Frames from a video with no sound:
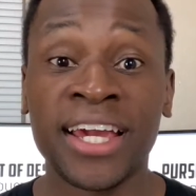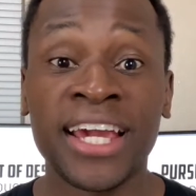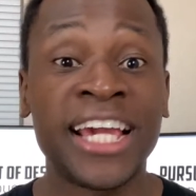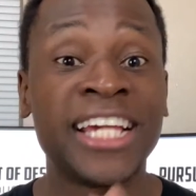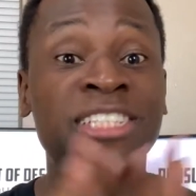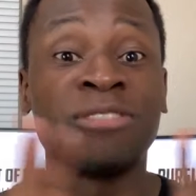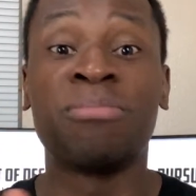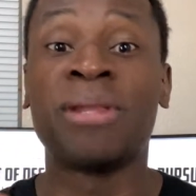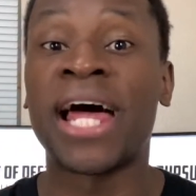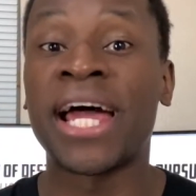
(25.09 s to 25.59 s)

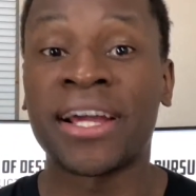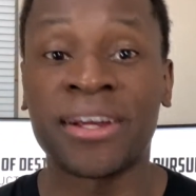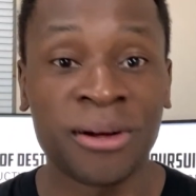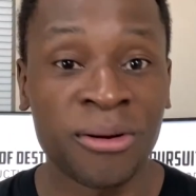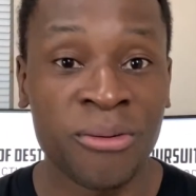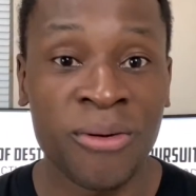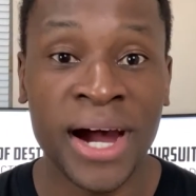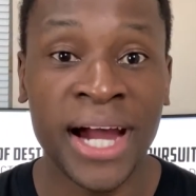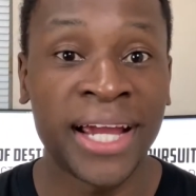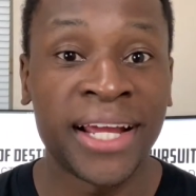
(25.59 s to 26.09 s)
It's black or
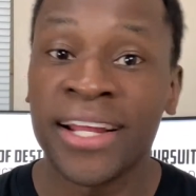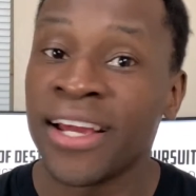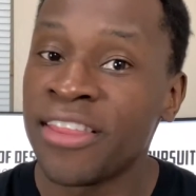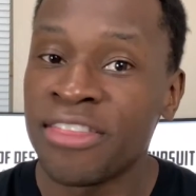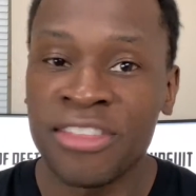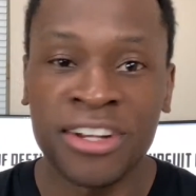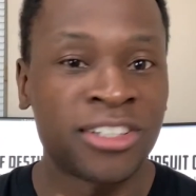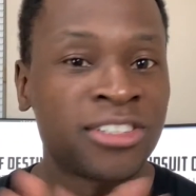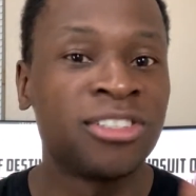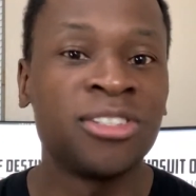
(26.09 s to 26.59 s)
white.
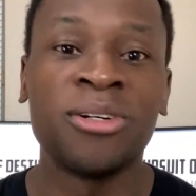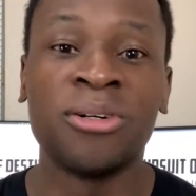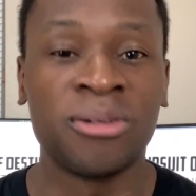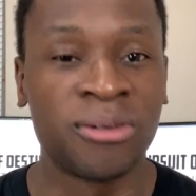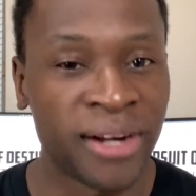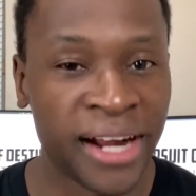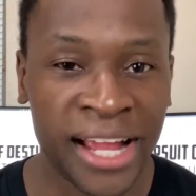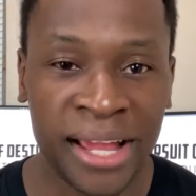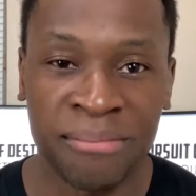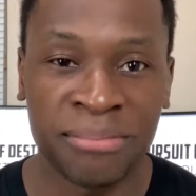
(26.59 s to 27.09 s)
There's no
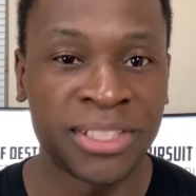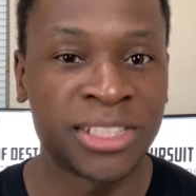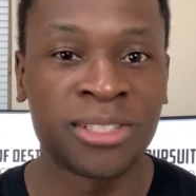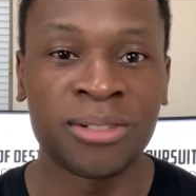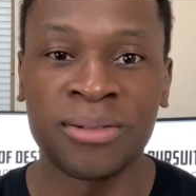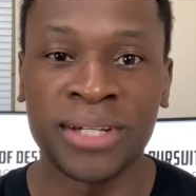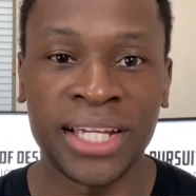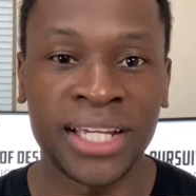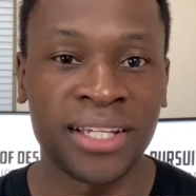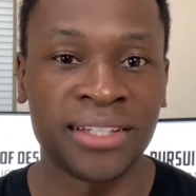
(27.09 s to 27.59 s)
gray in
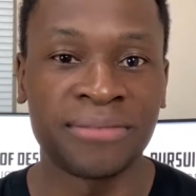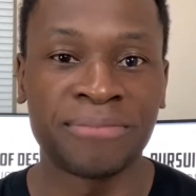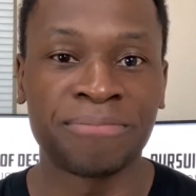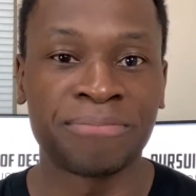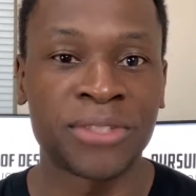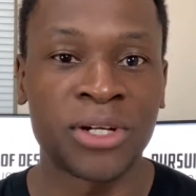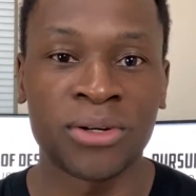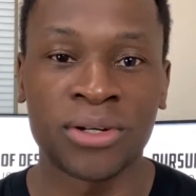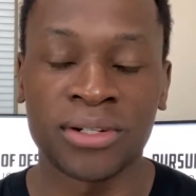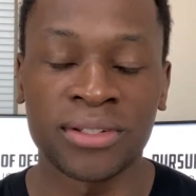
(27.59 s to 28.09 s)
between
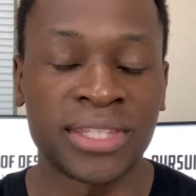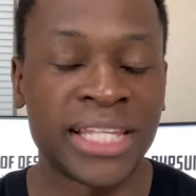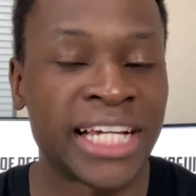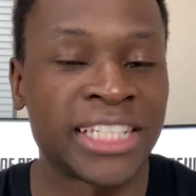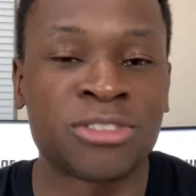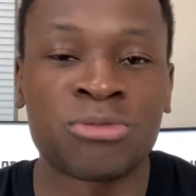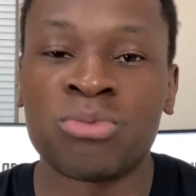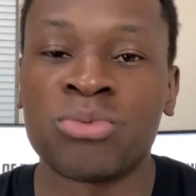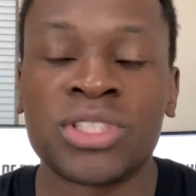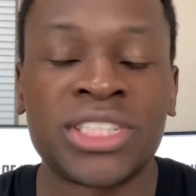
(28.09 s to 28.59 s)

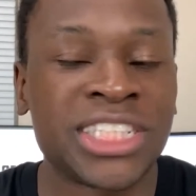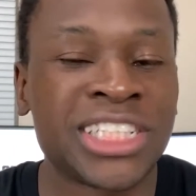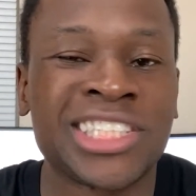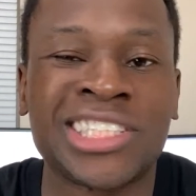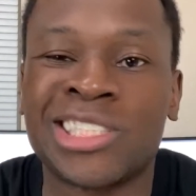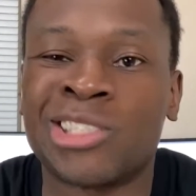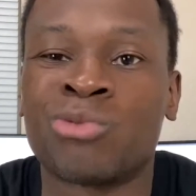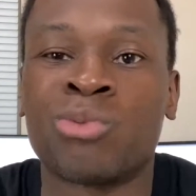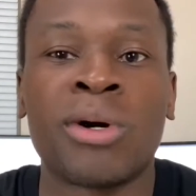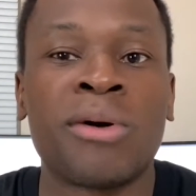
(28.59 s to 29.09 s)
that's this
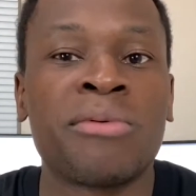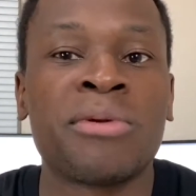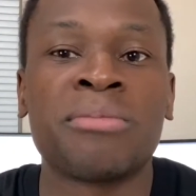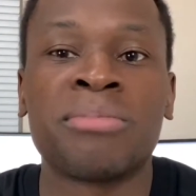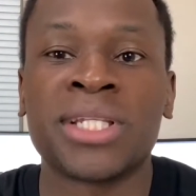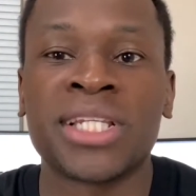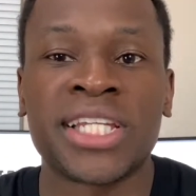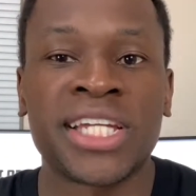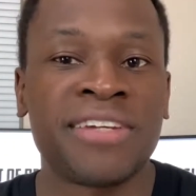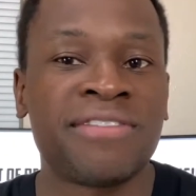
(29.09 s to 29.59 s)
is what we
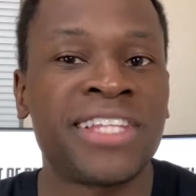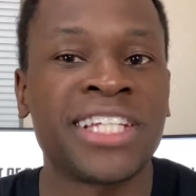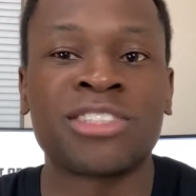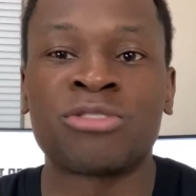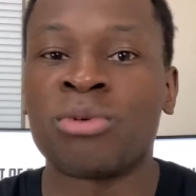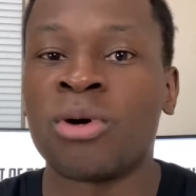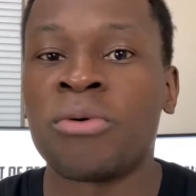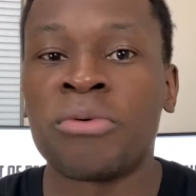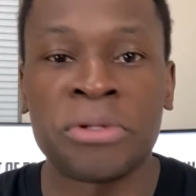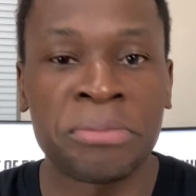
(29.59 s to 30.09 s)
believe. That's
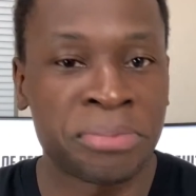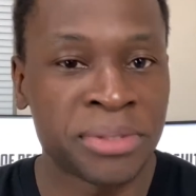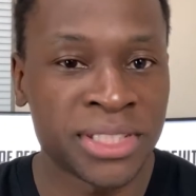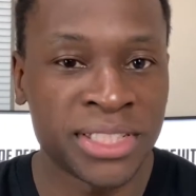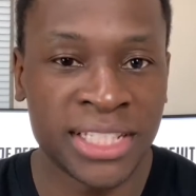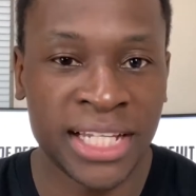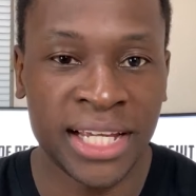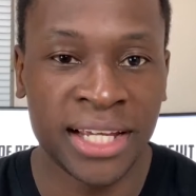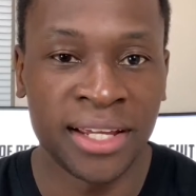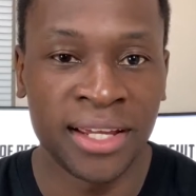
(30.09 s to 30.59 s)
what we
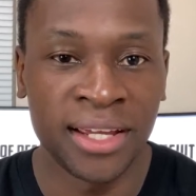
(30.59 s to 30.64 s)
pursue.